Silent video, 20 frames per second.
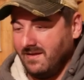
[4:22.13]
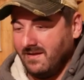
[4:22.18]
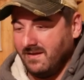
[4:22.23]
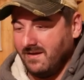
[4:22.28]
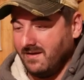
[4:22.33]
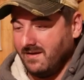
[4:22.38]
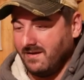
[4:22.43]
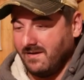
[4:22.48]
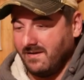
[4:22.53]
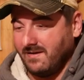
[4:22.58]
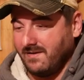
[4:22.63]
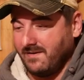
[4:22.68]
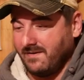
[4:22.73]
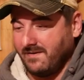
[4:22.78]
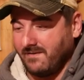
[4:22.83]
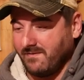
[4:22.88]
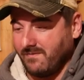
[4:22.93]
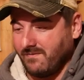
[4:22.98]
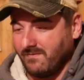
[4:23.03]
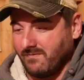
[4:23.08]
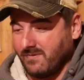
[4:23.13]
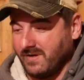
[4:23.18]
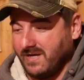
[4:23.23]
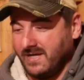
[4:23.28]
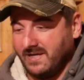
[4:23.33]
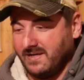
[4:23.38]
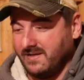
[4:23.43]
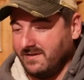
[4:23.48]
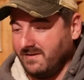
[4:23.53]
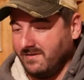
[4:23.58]

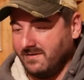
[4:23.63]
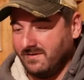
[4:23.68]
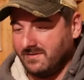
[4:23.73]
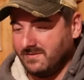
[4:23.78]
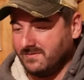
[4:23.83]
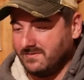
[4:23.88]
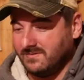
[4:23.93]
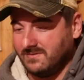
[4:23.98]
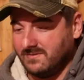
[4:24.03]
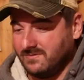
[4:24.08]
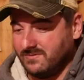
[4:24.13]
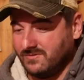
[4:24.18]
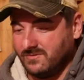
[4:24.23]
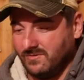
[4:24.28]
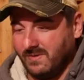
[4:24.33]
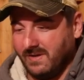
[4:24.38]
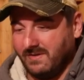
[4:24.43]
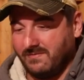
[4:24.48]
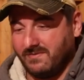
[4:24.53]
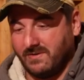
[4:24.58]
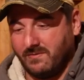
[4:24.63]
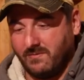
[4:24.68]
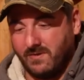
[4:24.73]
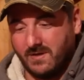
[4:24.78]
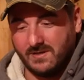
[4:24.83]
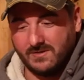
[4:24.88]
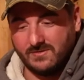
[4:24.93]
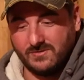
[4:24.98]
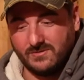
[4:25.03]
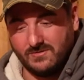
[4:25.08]
read, do whatever you
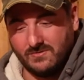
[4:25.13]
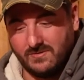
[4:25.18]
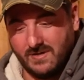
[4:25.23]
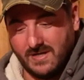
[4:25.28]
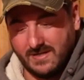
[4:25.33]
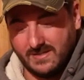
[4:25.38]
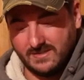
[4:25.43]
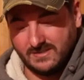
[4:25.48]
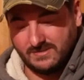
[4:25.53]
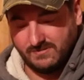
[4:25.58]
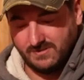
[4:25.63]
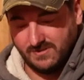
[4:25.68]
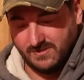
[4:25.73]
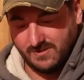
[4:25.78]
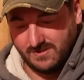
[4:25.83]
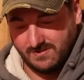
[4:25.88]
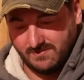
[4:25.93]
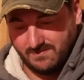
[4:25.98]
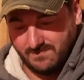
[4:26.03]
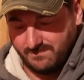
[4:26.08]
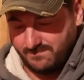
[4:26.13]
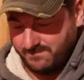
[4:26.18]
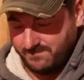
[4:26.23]
want to do, and it's really,